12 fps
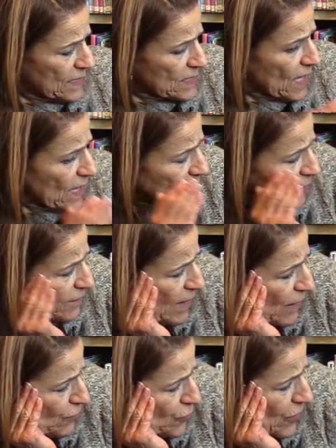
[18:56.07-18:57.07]
a tunnel
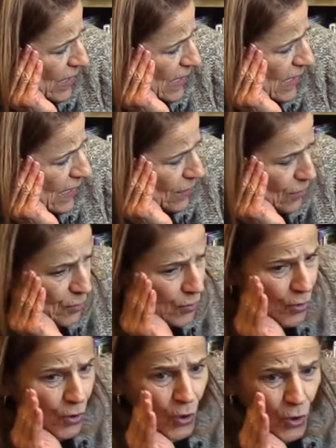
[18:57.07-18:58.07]
around her ear.
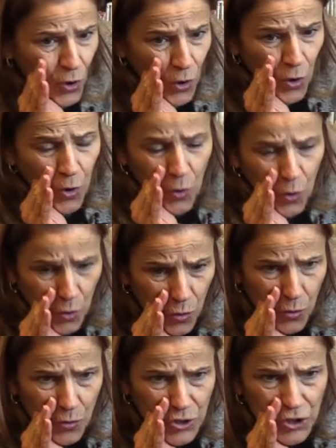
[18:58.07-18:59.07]

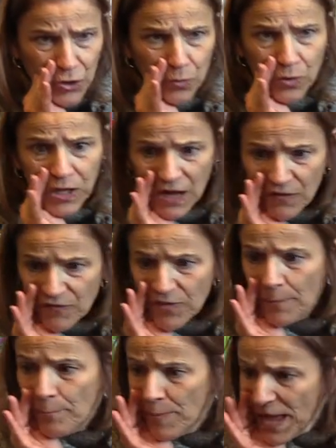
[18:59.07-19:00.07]
Who do you love
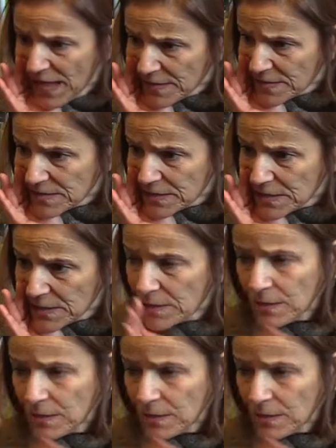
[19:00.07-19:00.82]
the best?